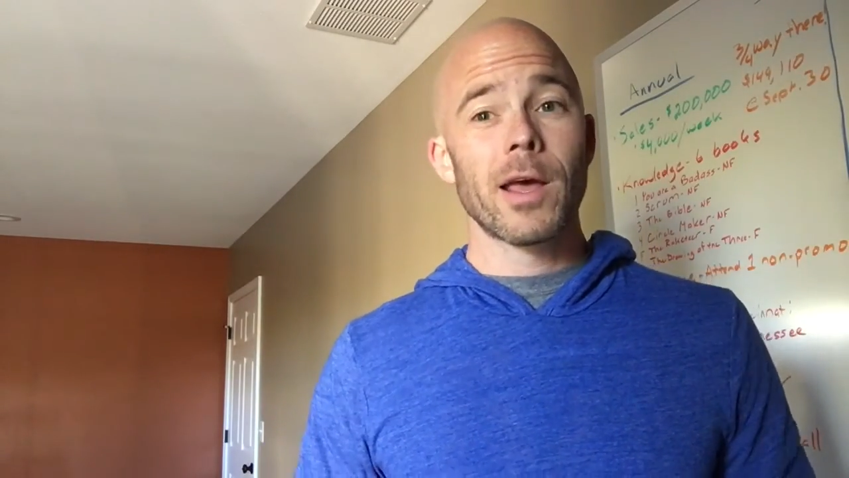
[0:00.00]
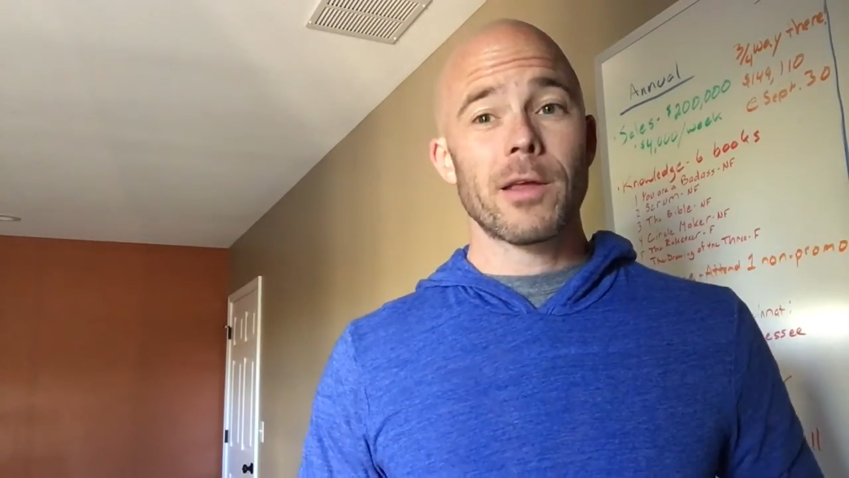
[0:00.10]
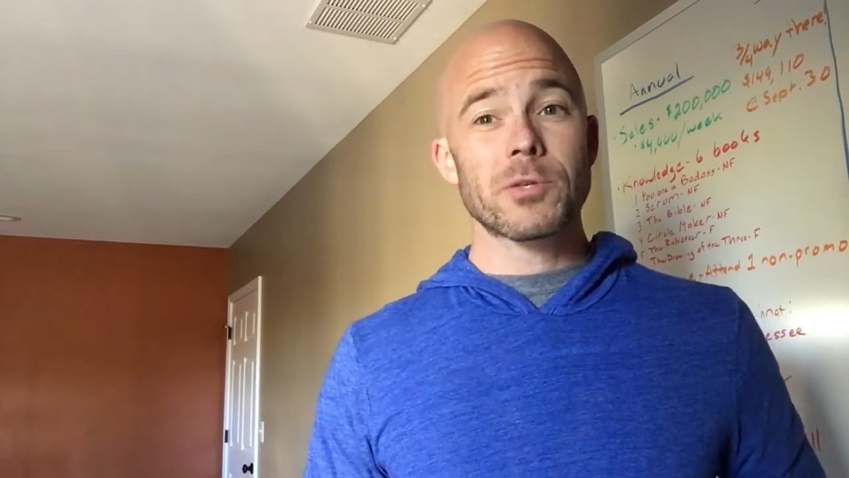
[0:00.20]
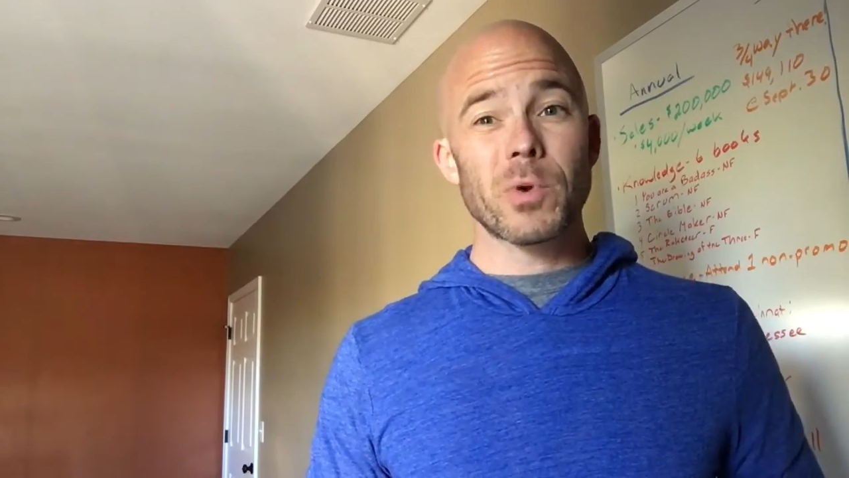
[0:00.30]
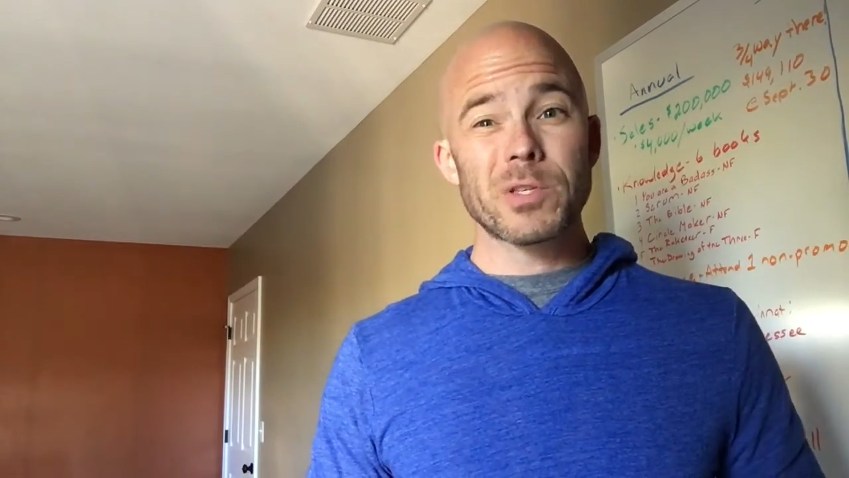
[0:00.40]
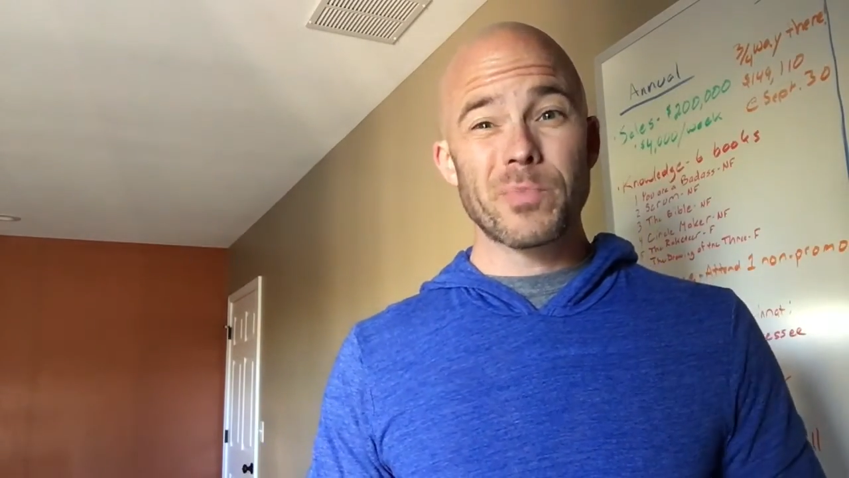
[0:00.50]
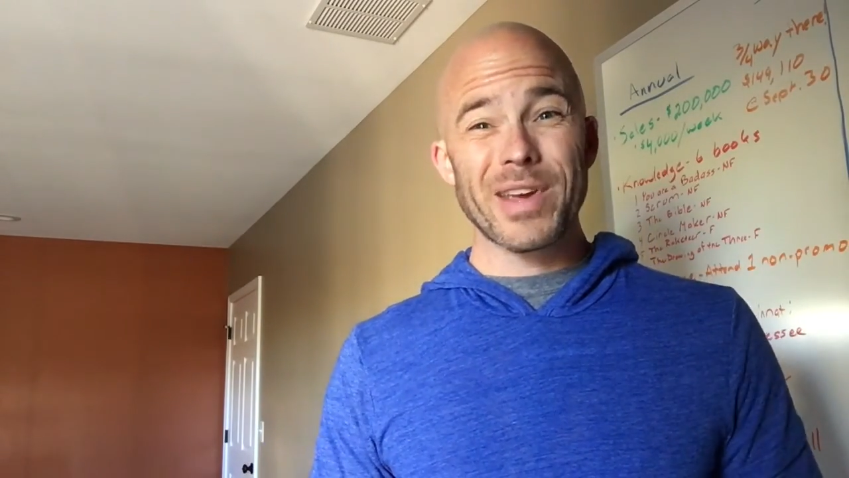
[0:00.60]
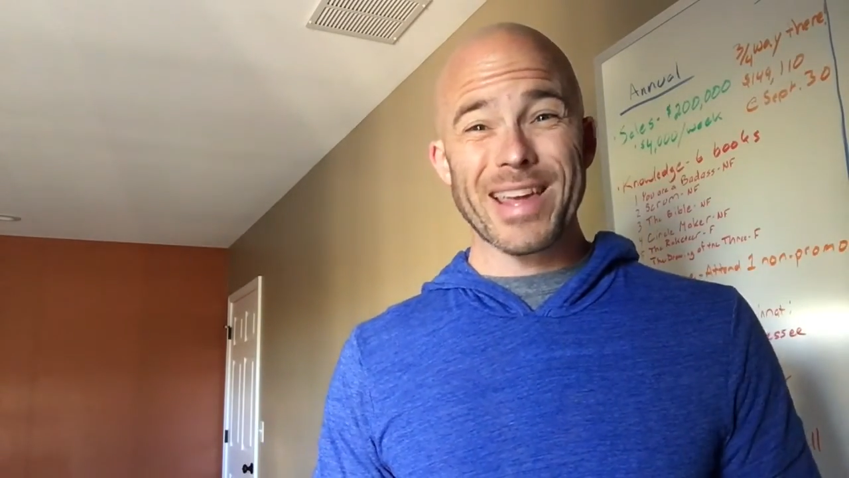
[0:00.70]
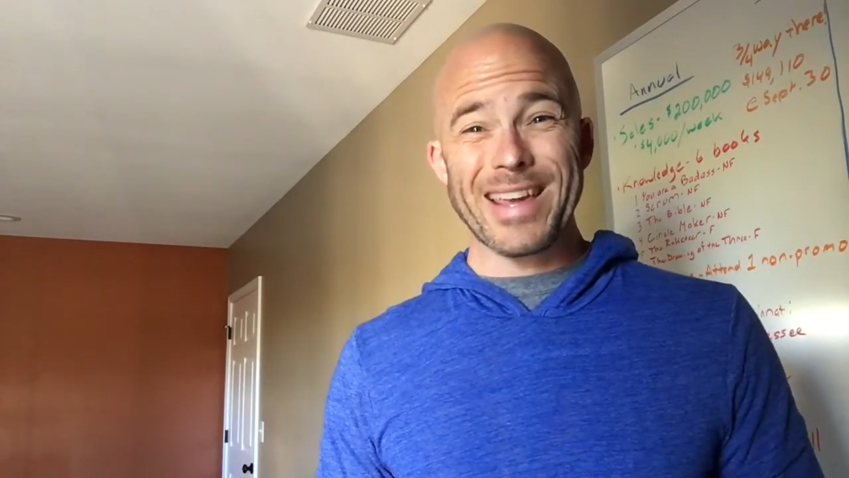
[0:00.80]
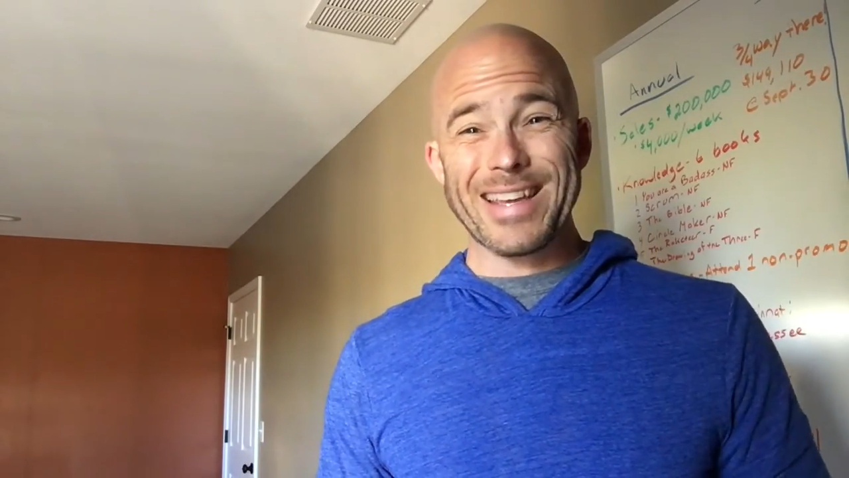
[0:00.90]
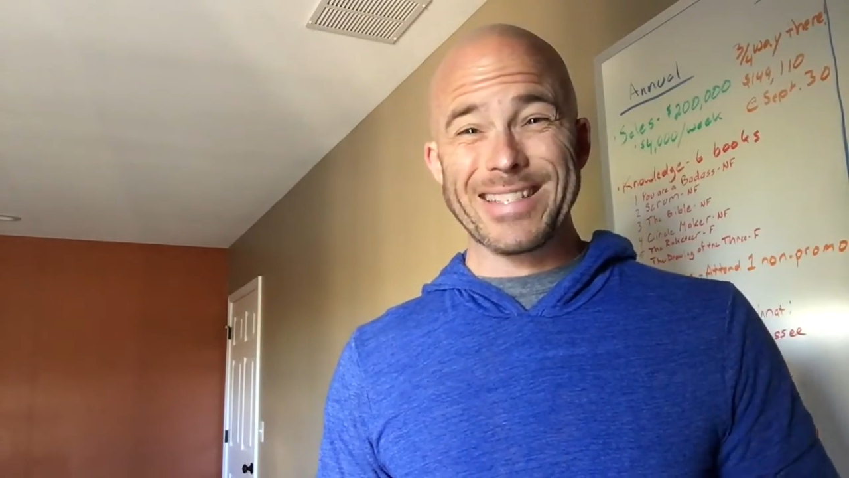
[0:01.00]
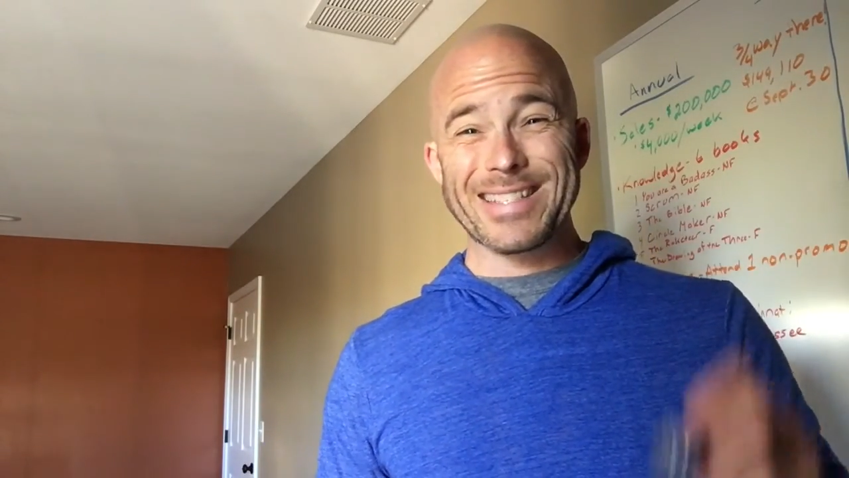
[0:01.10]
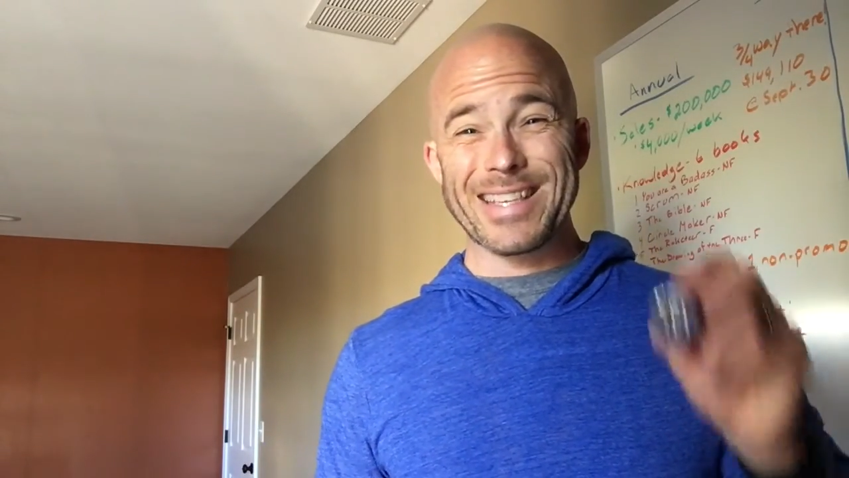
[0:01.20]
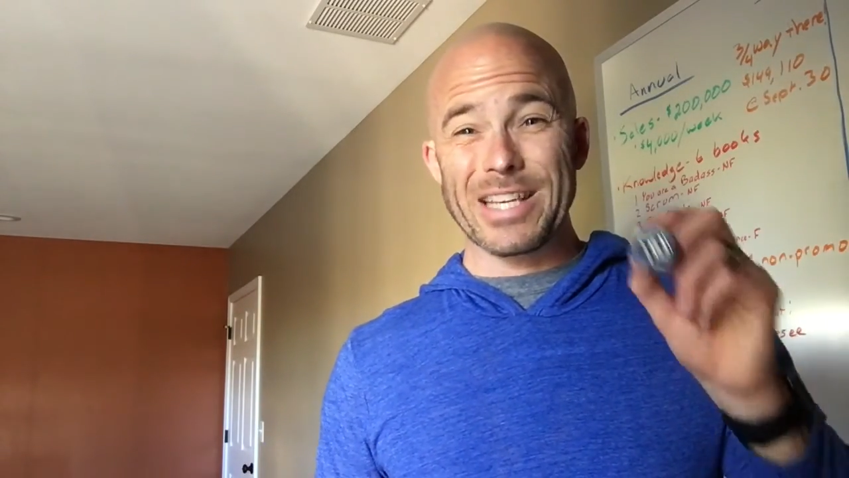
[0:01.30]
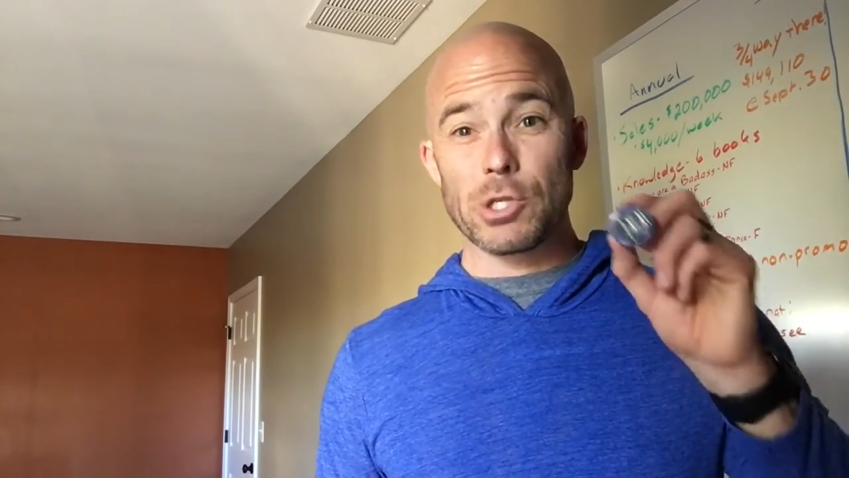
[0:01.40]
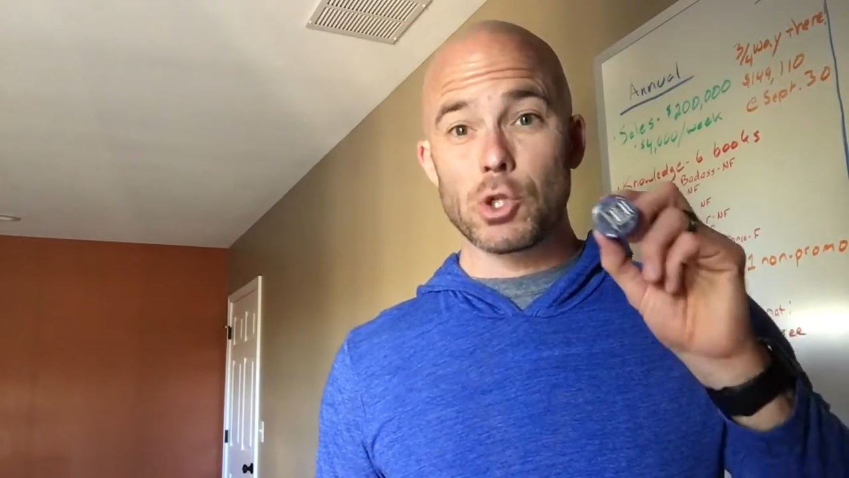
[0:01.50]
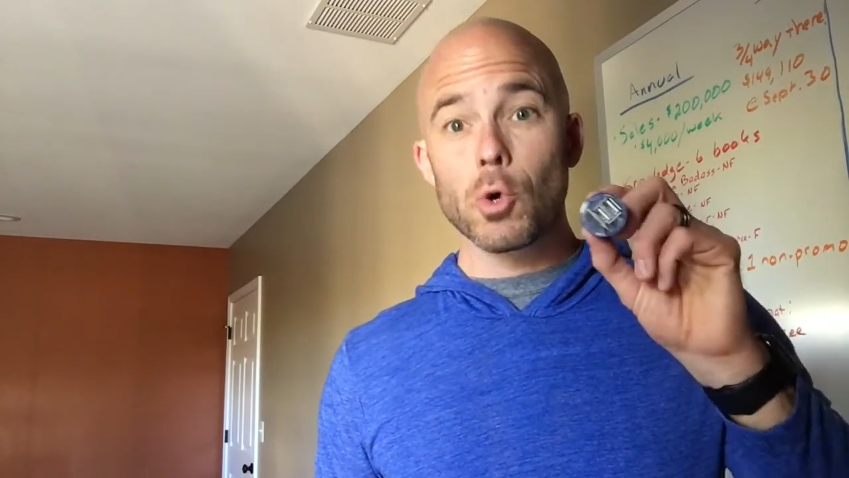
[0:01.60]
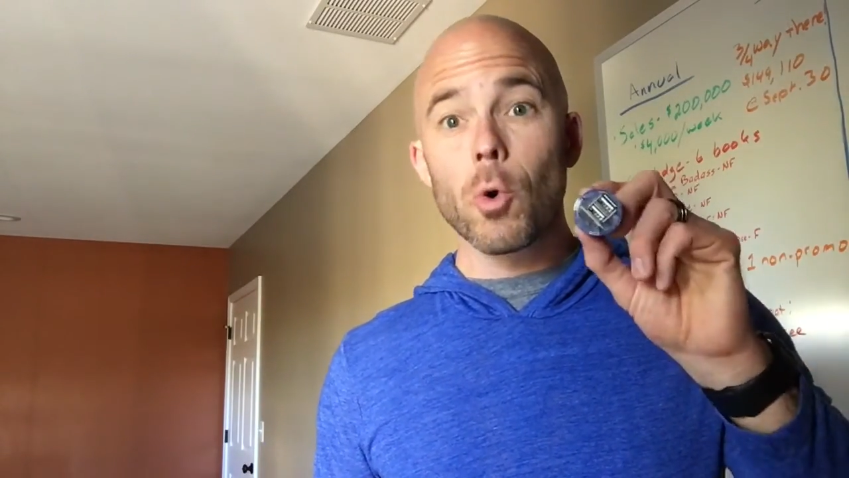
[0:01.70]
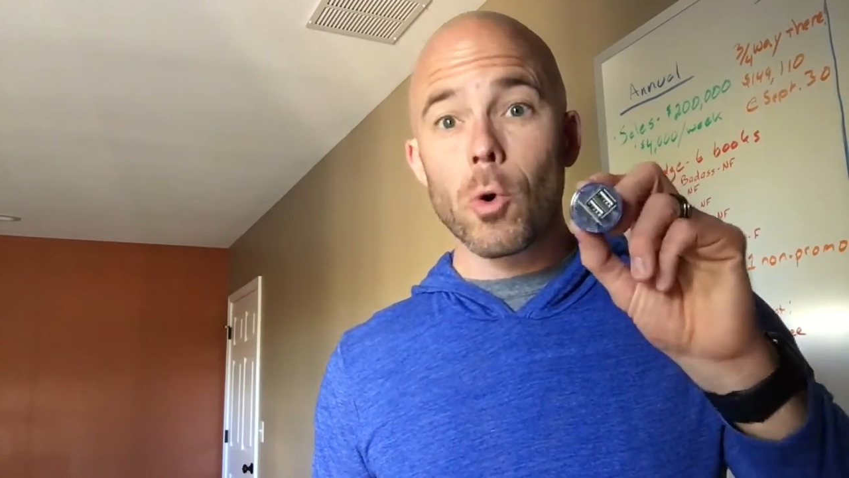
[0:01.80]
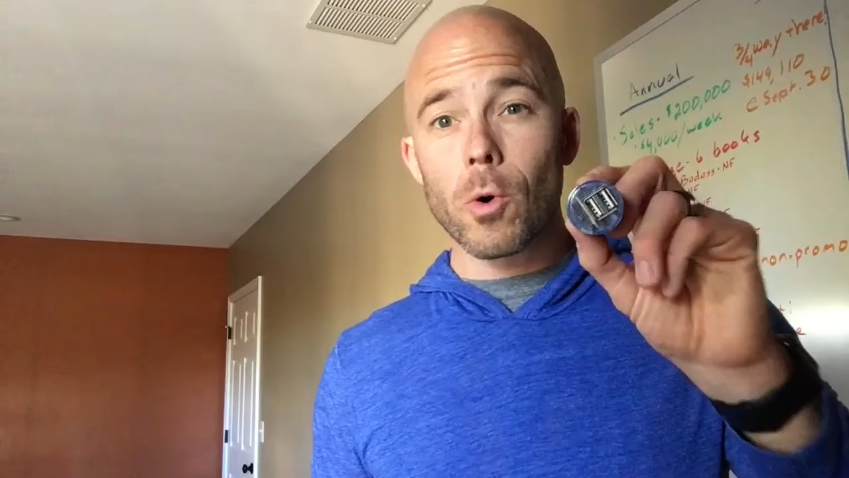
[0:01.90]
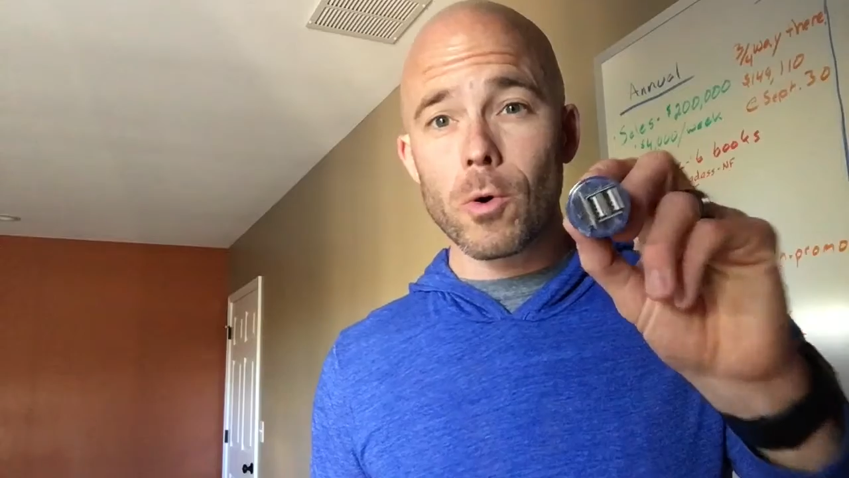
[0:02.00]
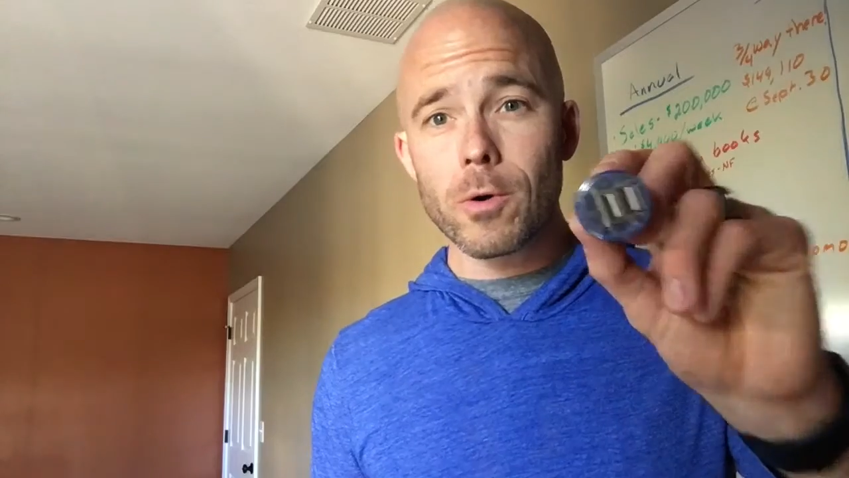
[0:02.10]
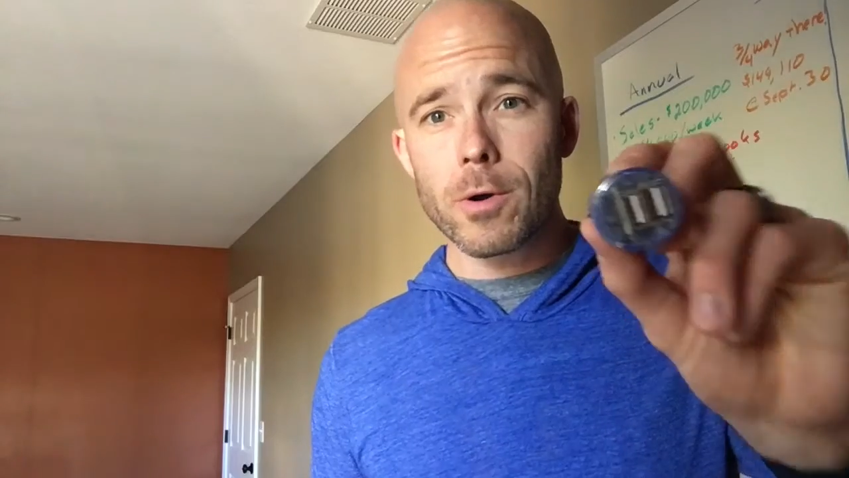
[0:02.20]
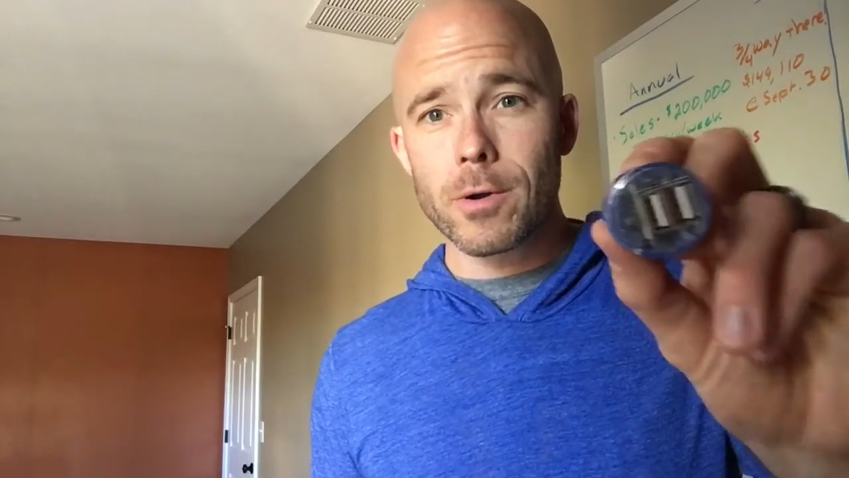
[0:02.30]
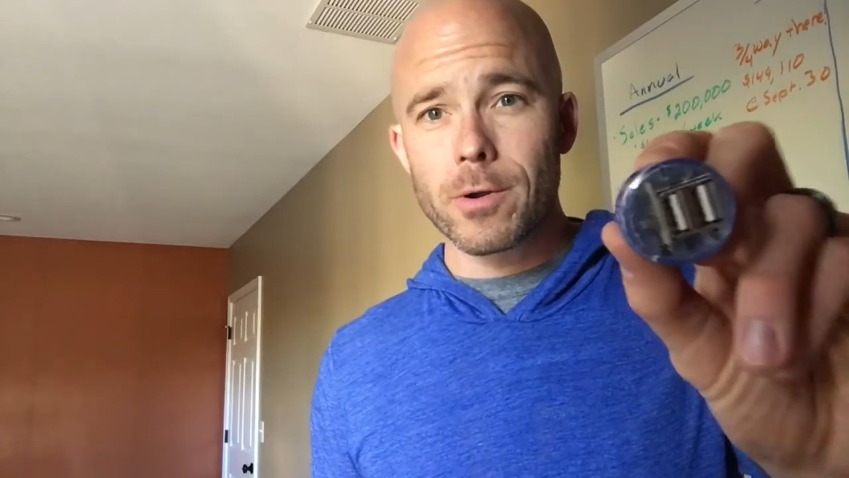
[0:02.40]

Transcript: This week's pick is the Dual